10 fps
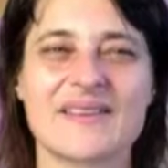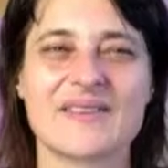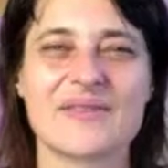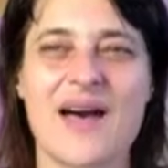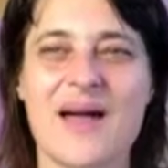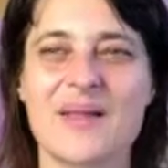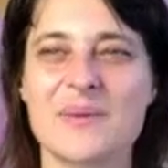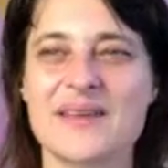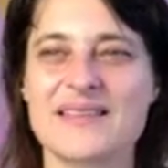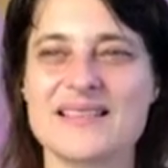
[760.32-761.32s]

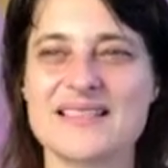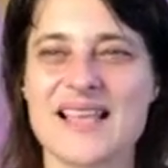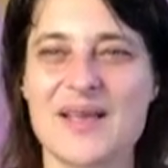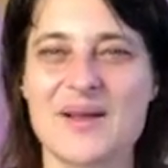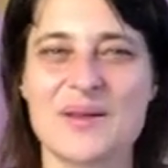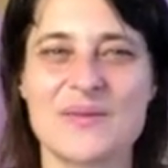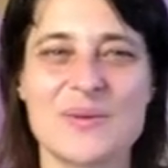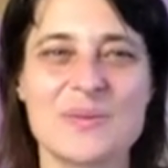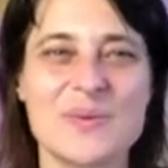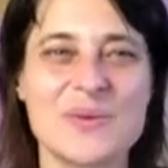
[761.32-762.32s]
Following the cycle of
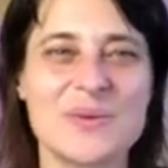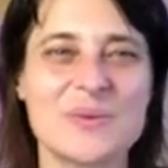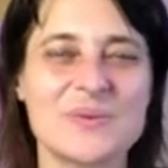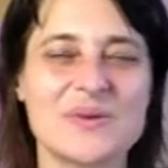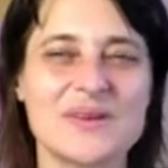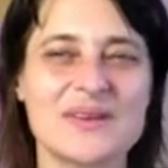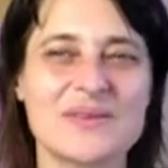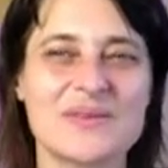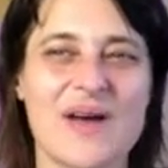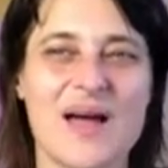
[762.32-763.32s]
the moon
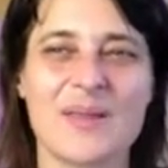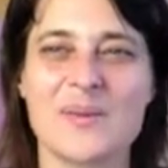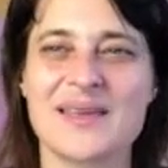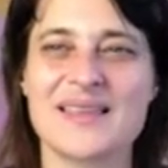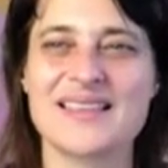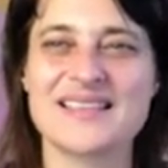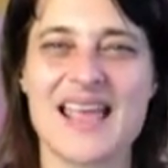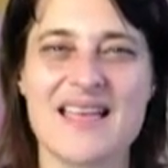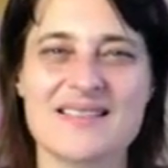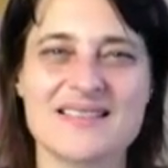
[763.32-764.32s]
and following the
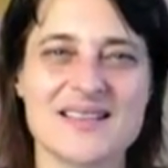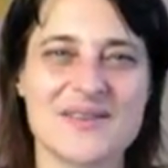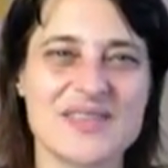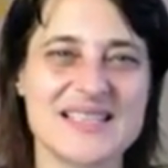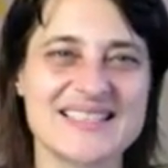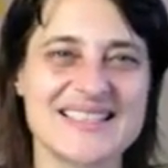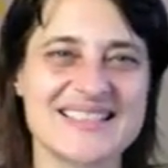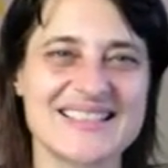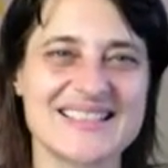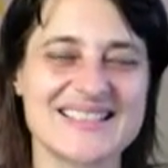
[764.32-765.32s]
dance of the
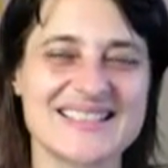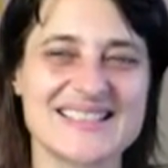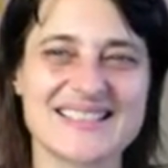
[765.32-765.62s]
seasons.